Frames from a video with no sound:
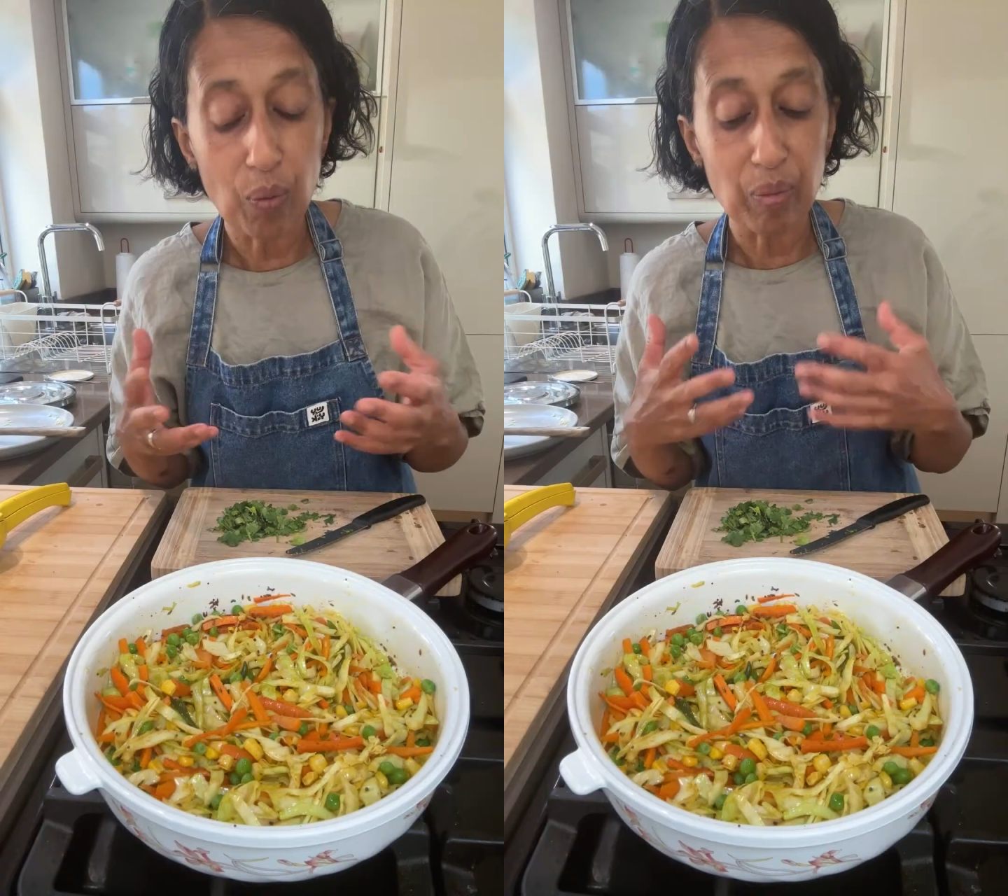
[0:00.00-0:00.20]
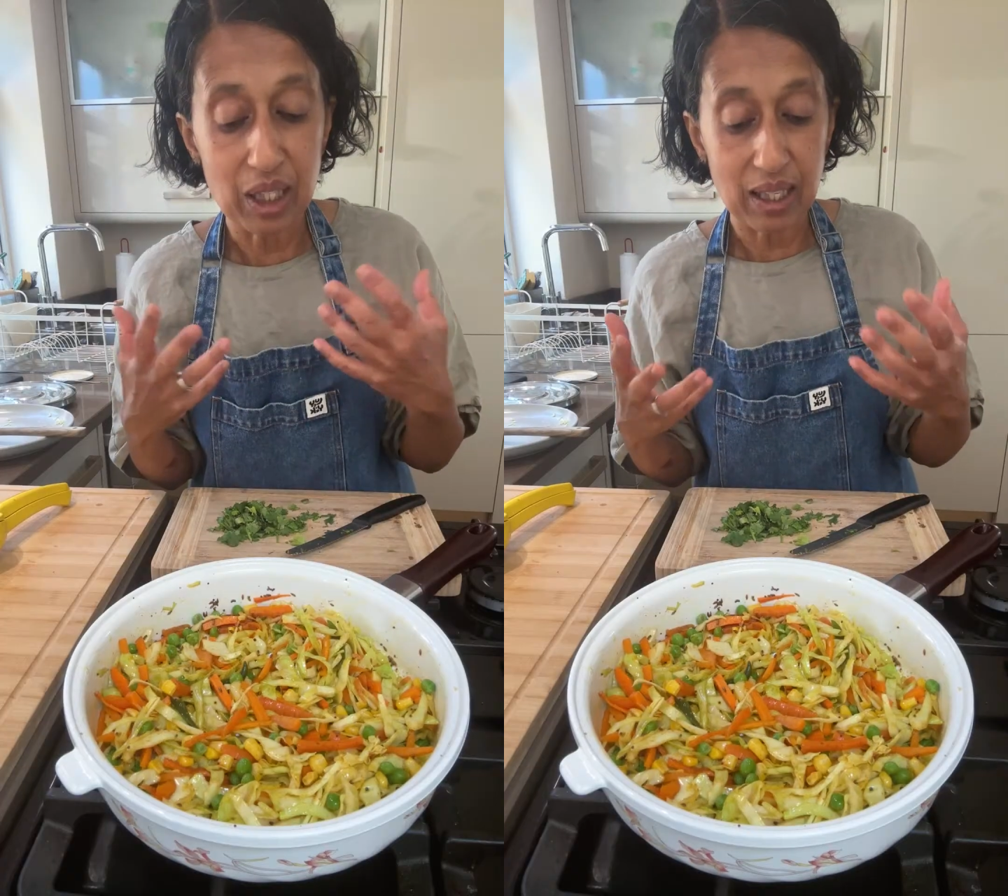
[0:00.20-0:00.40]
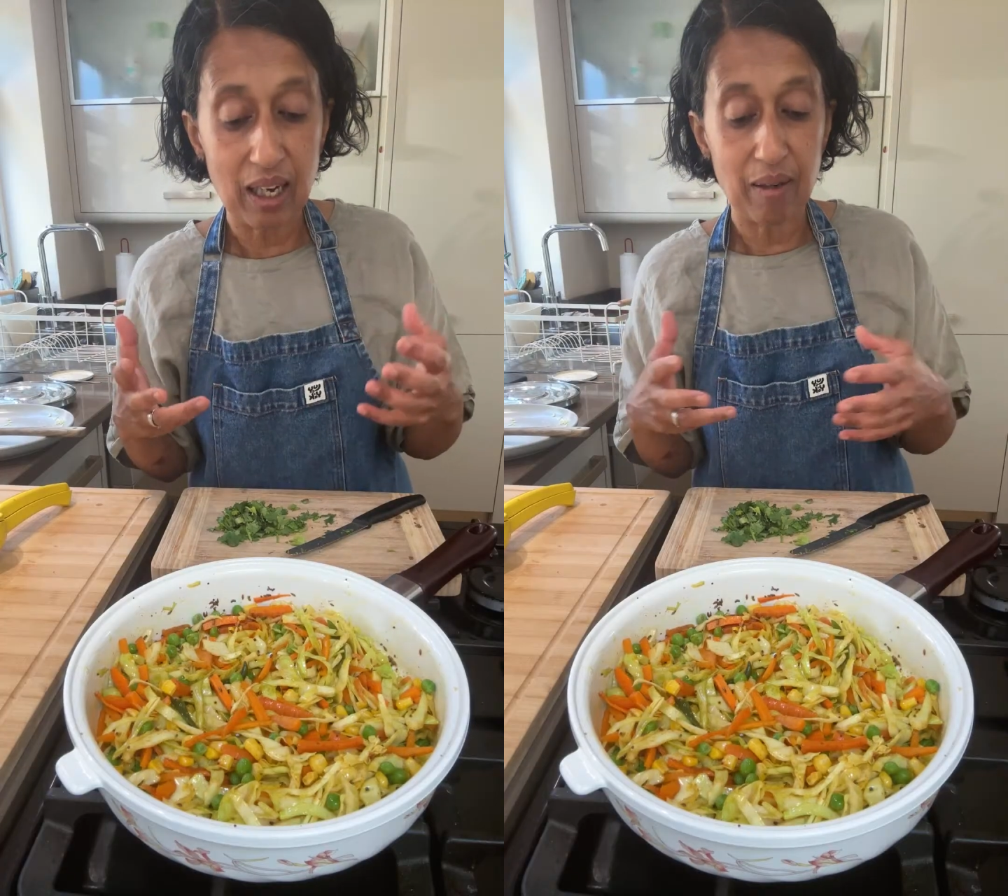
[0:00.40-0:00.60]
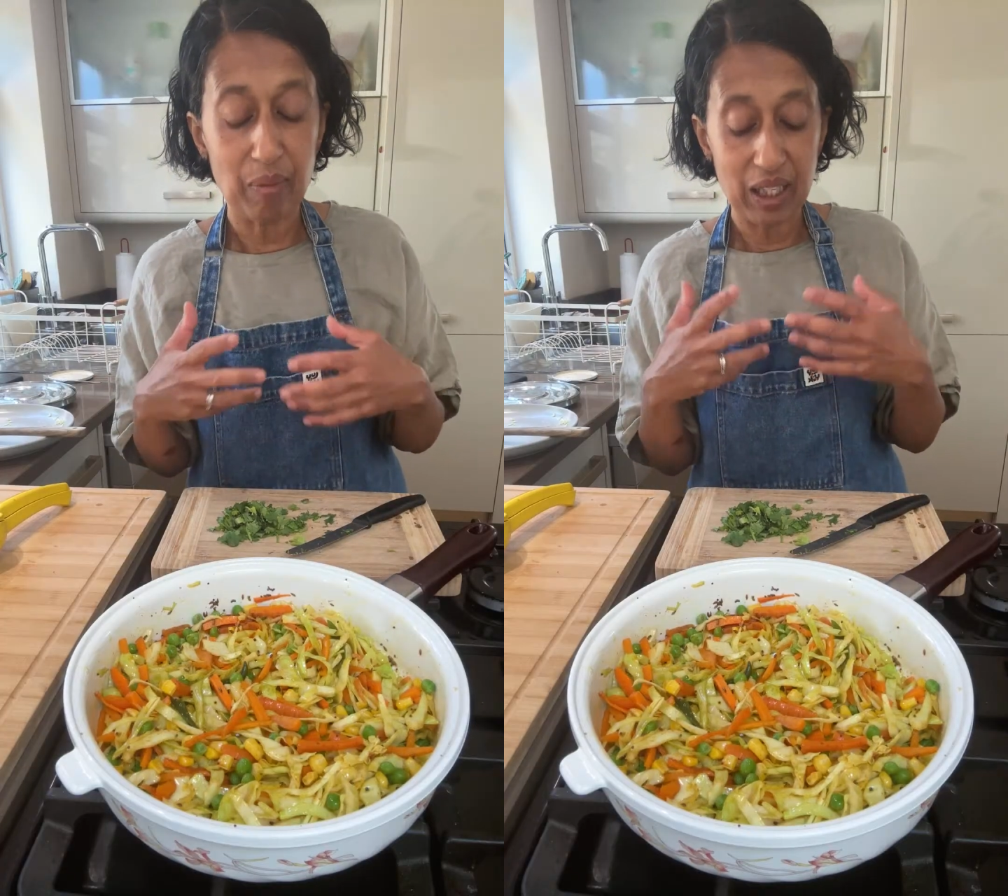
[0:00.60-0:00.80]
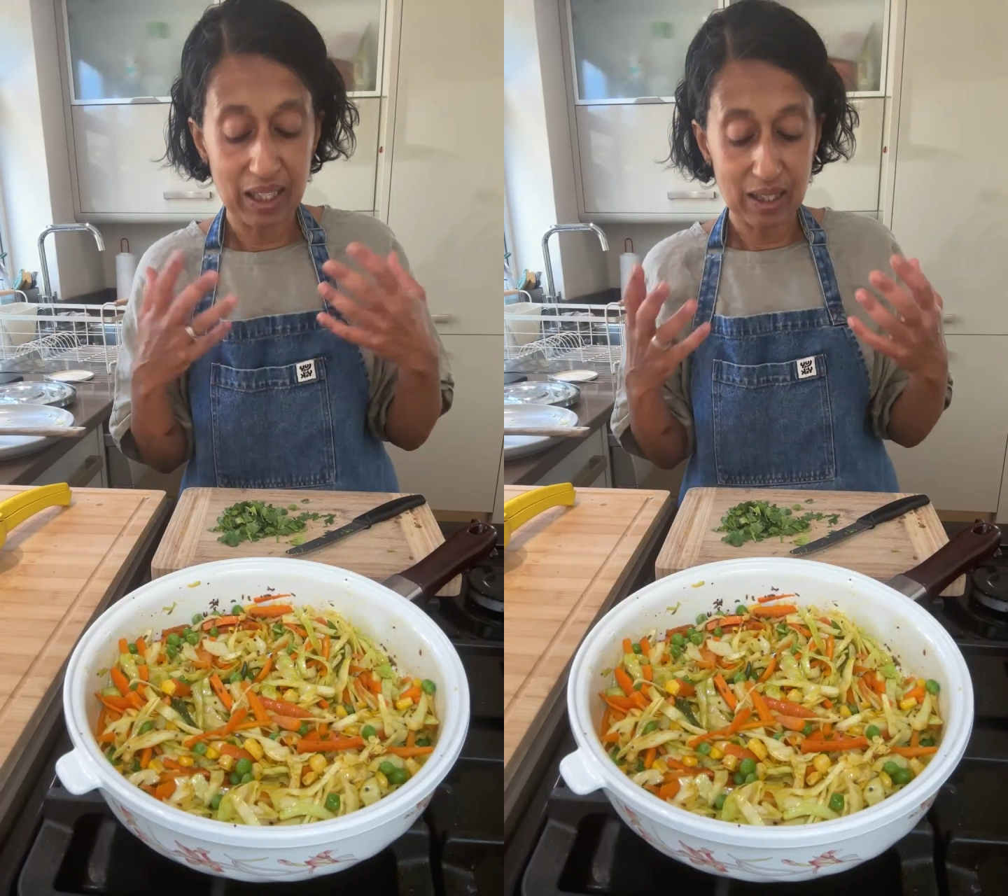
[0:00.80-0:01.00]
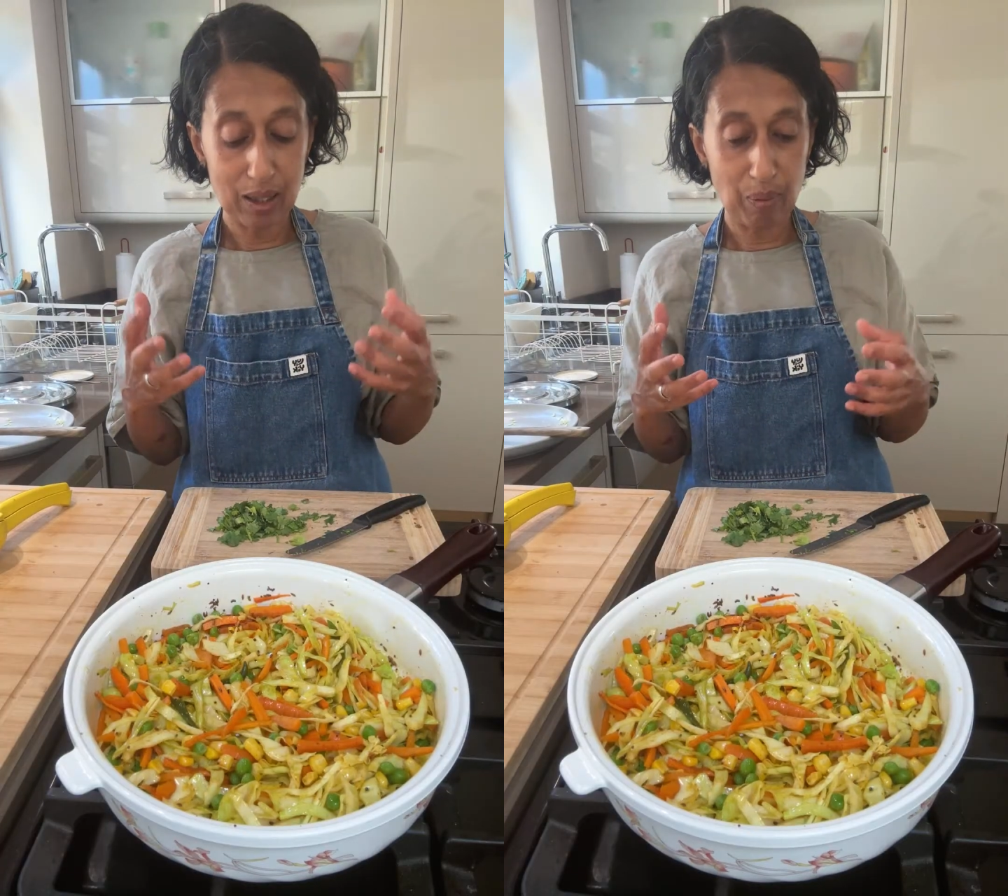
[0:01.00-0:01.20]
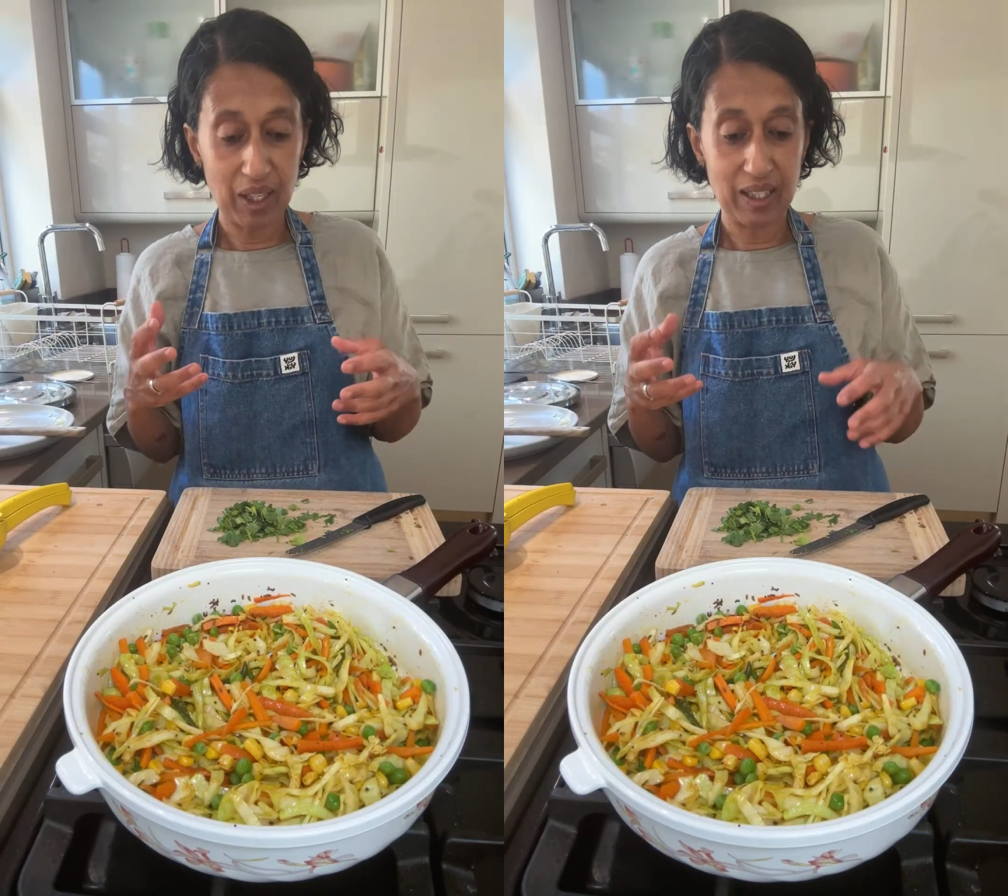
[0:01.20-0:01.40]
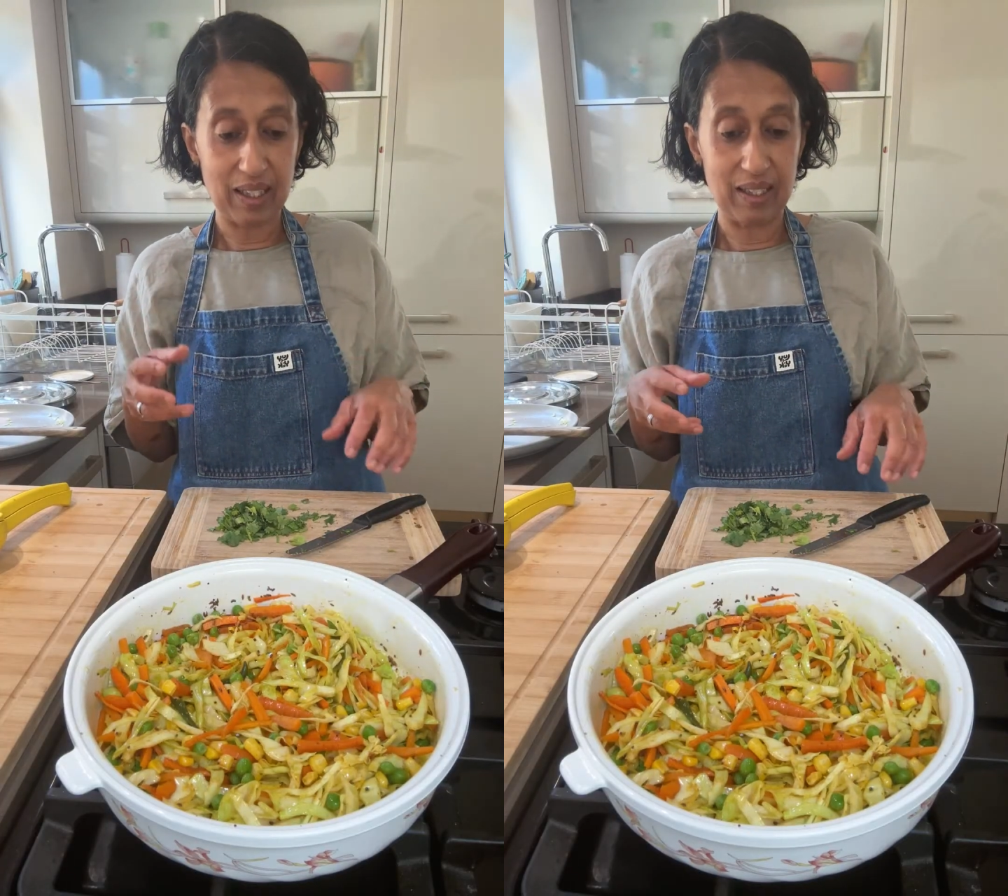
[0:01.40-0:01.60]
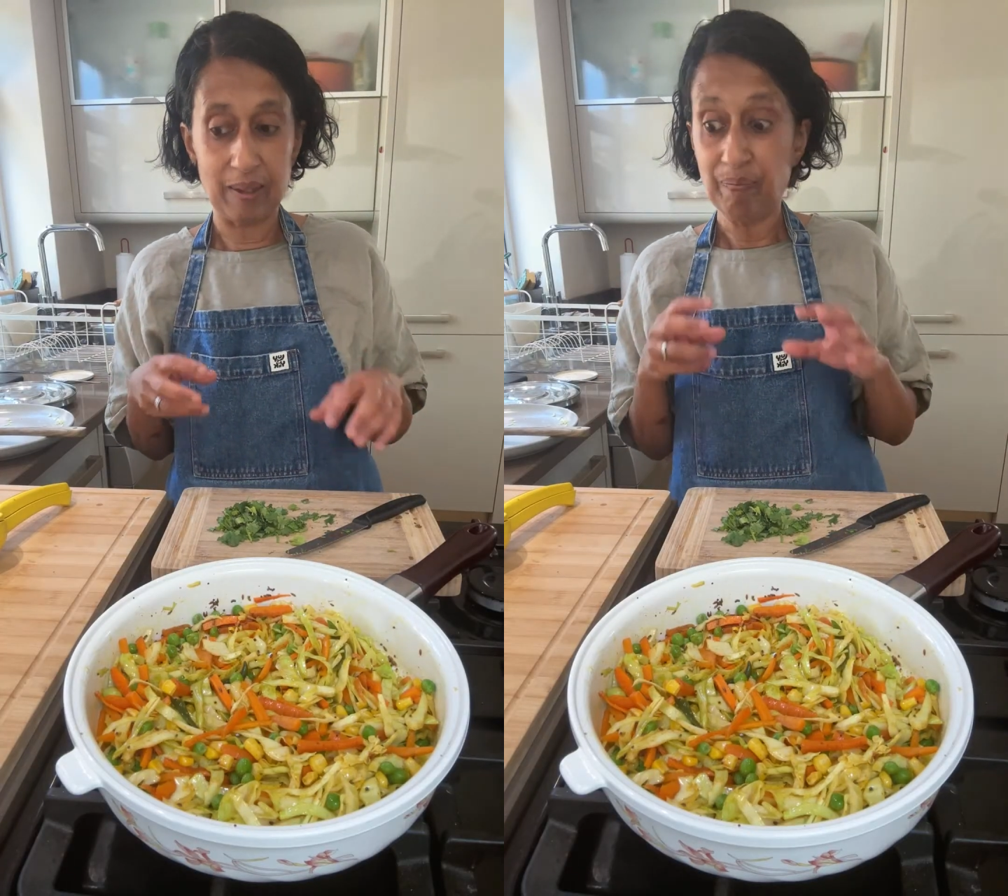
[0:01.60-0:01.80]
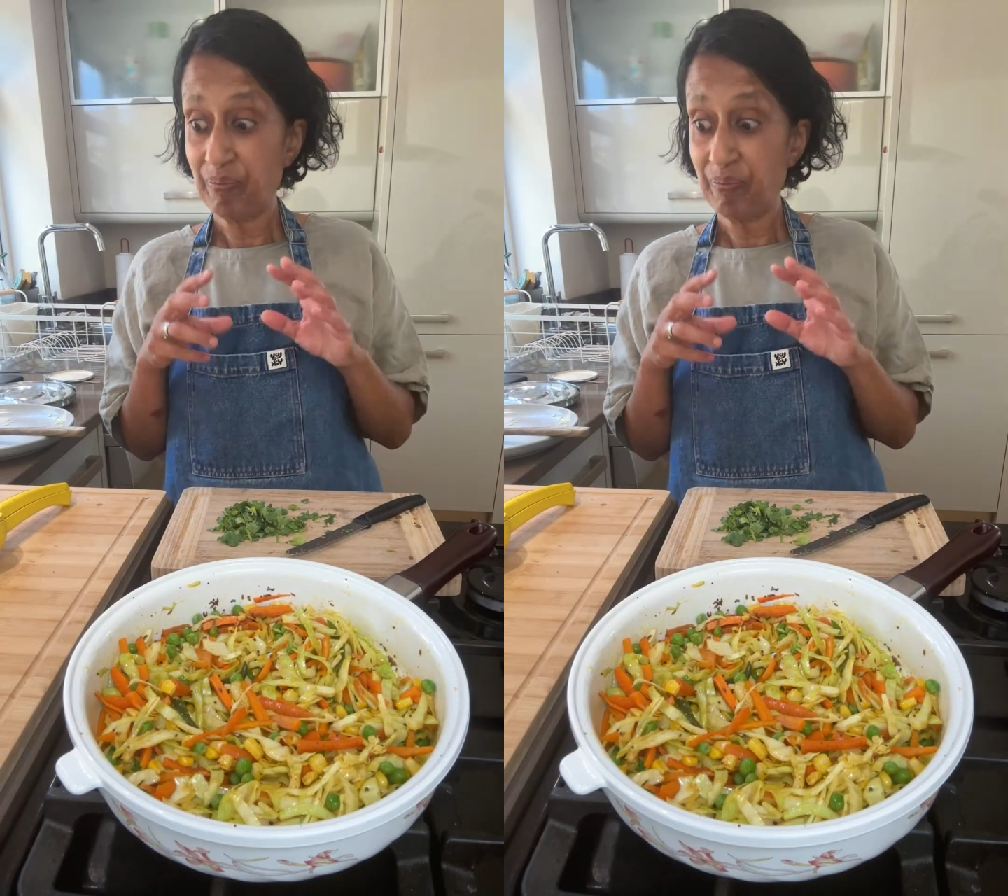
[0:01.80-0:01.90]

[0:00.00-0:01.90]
masala meaning spices.